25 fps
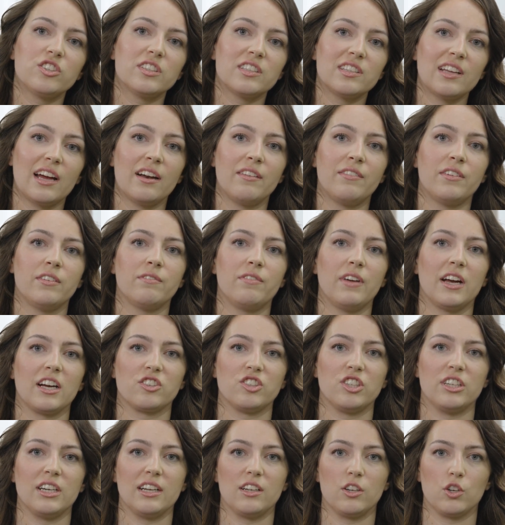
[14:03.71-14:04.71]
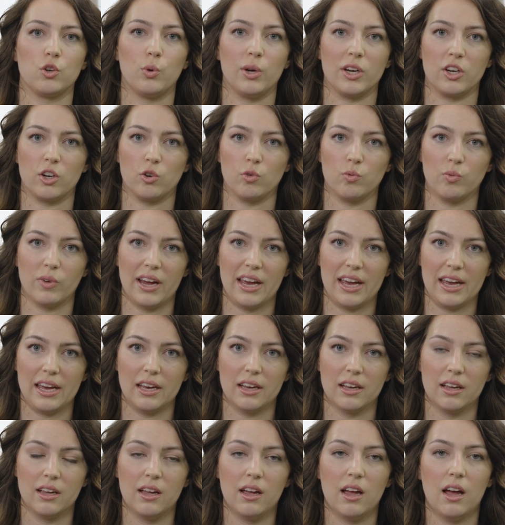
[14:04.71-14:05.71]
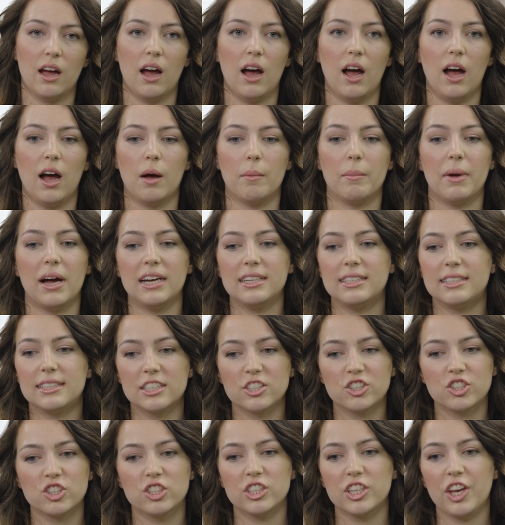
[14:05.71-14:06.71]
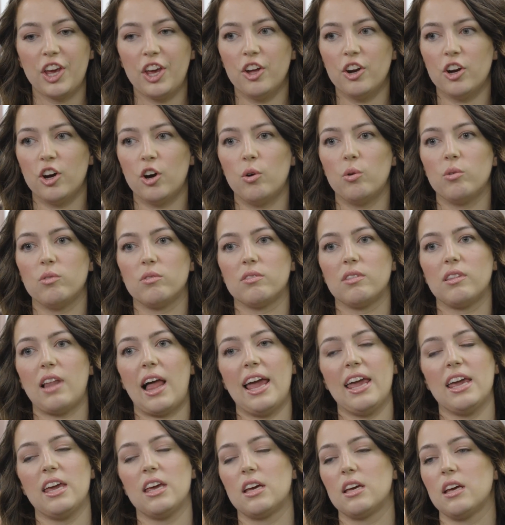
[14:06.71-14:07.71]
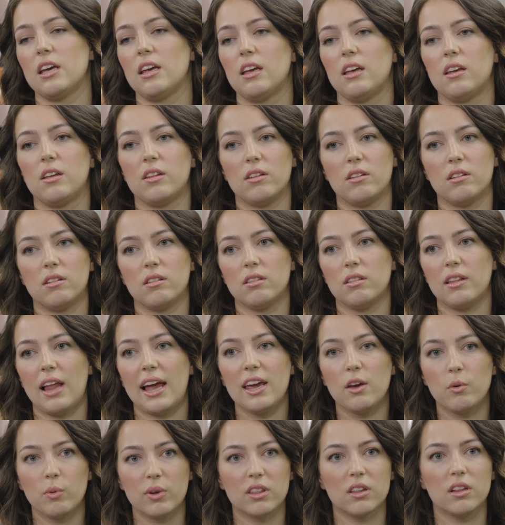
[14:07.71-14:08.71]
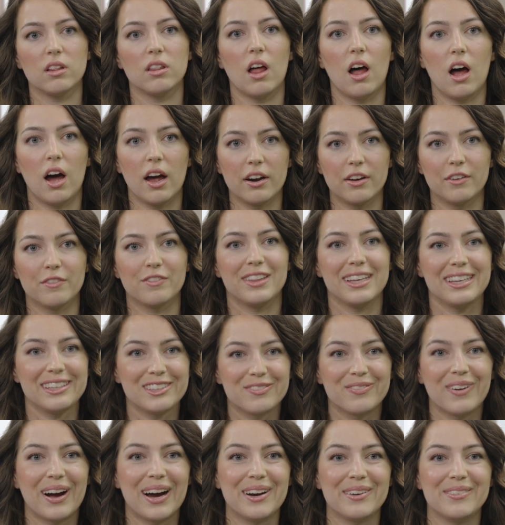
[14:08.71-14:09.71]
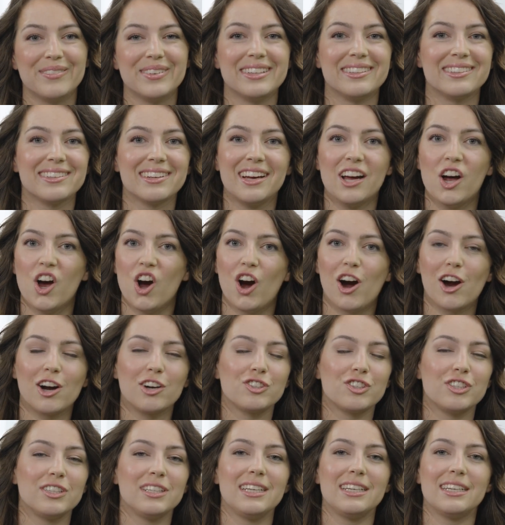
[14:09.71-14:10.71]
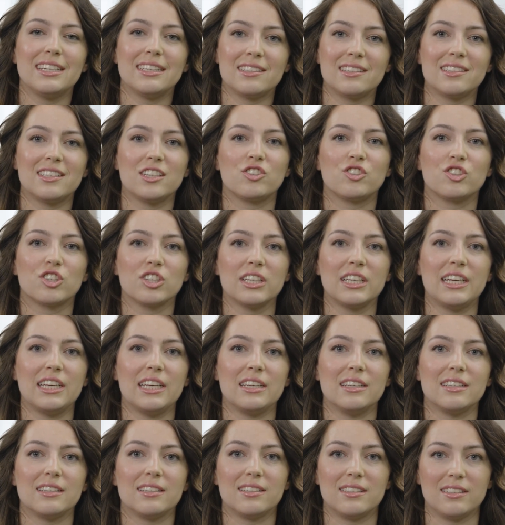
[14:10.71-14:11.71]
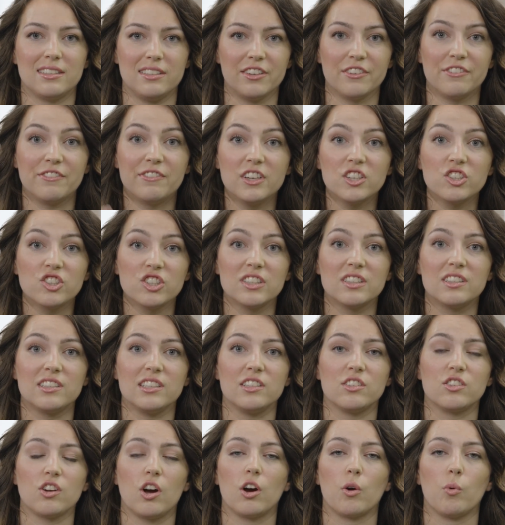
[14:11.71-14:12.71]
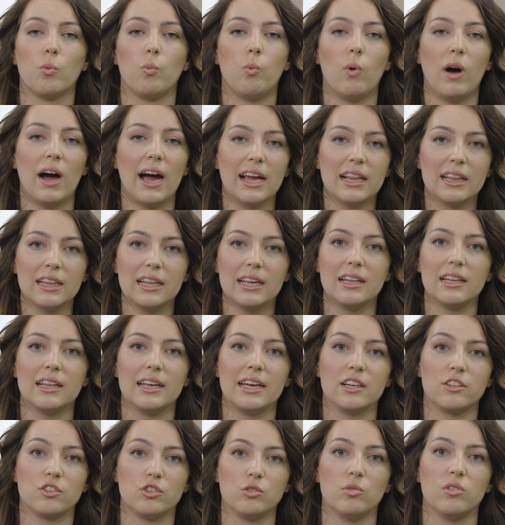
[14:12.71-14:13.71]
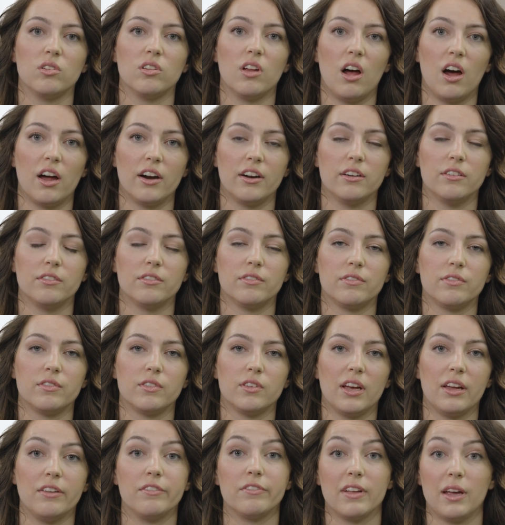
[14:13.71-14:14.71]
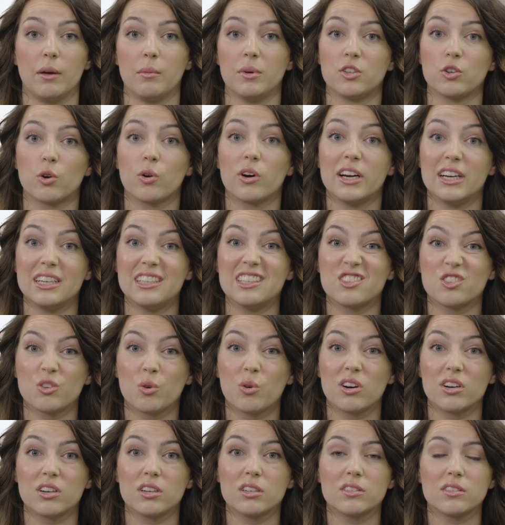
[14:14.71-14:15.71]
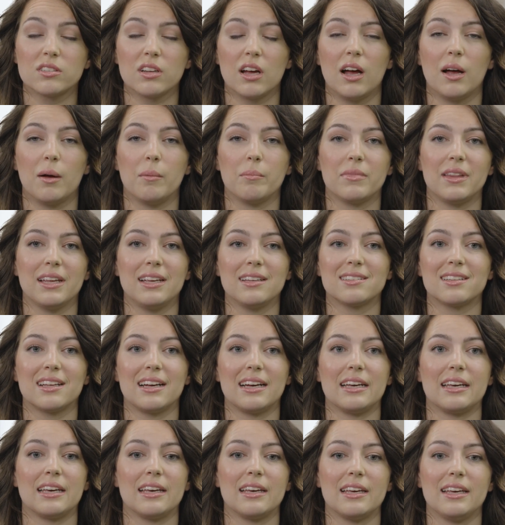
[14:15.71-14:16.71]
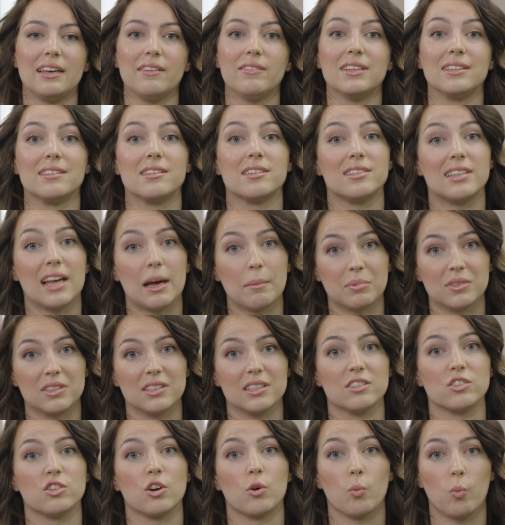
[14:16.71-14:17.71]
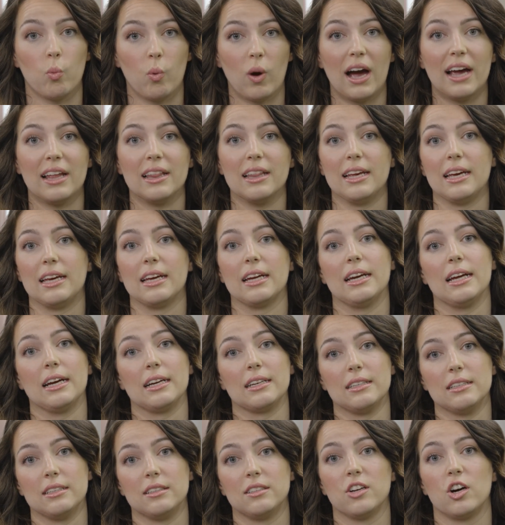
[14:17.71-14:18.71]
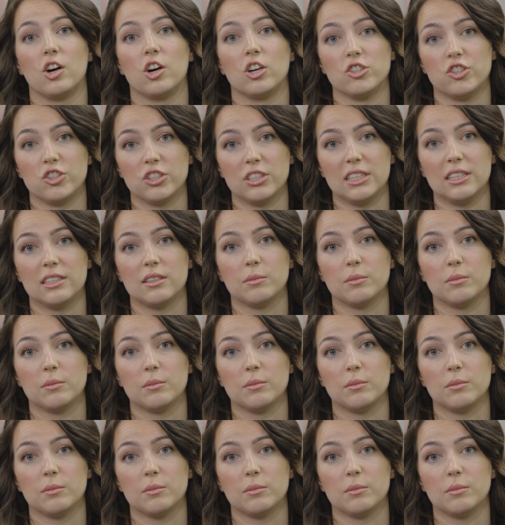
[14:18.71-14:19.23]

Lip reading: the site of infection at a quicker rate. Additionally, like with a lot of these vitamins, arginine and citrulline deficiencies are widely linked to a lot of inflammatory disorders. Things like even sepsis are widely connected to arginine